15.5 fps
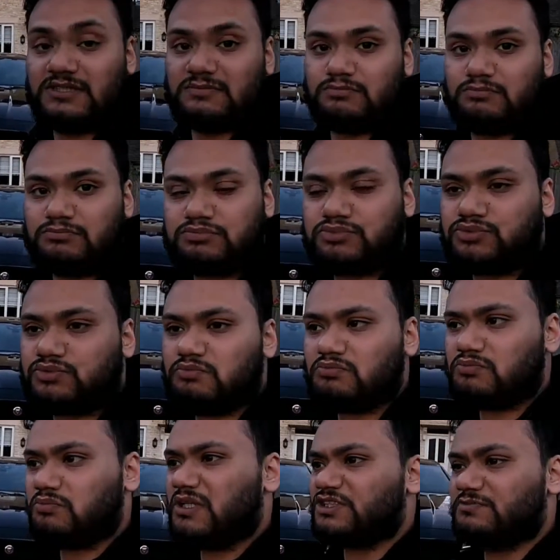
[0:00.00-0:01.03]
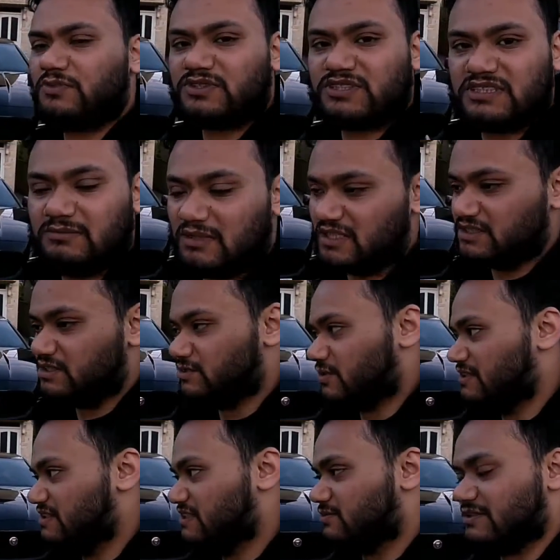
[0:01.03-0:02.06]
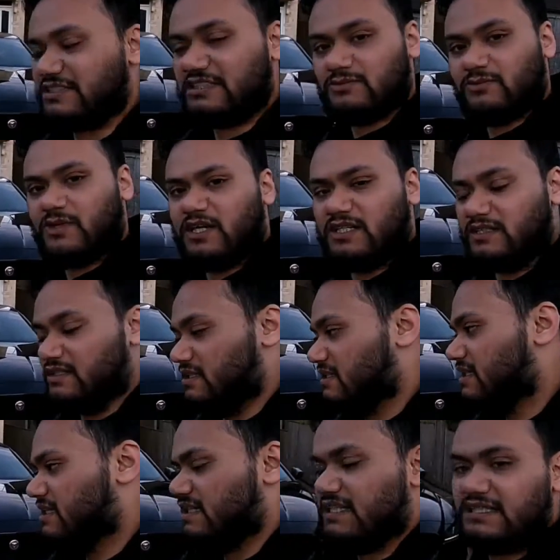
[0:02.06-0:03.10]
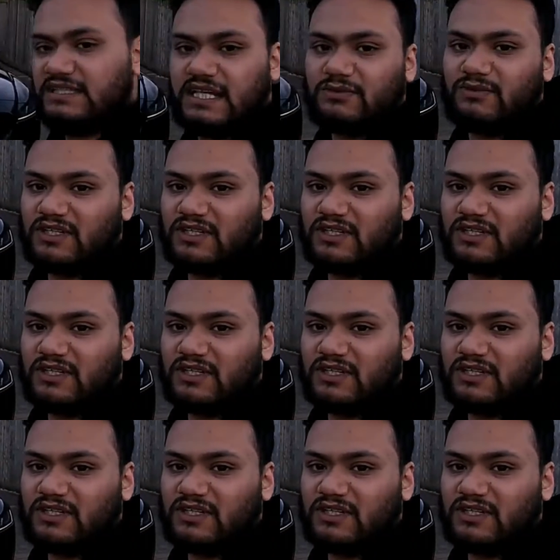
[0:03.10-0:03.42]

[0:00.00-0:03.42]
is much more similar to 2021 in that